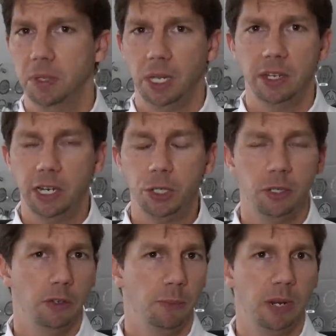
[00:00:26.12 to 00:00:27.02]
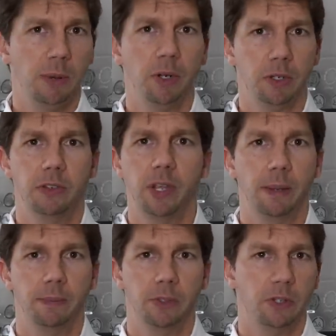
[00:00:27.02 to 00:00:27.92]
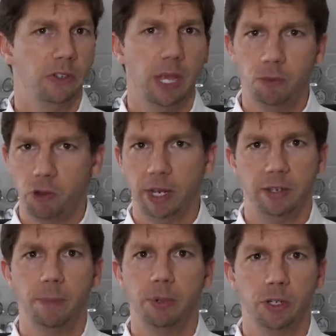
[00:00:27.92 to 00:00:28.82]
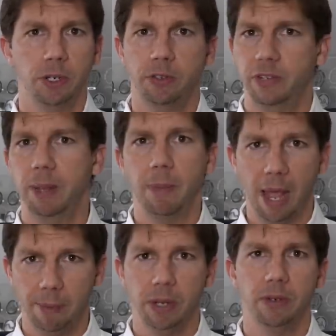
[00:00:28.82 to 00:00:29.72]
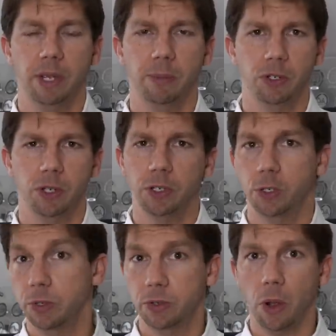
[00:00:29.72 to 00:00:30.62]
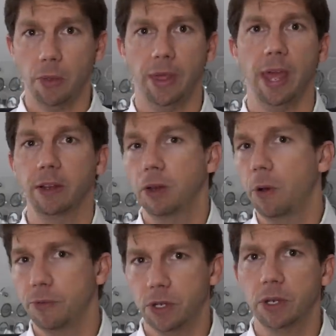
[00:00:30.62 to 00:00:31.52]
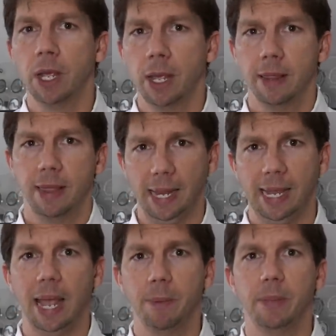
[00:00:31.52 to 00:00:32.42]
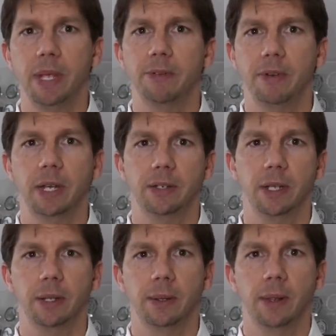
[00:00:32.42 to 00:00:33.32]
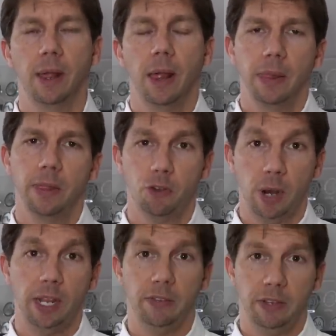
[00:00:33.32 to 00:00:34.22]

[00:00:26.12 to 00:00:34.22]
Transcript: The conditions are pretty much the same. It's the same track temperature, same ambient temperature, so it's not that. Often that can be a factor. The track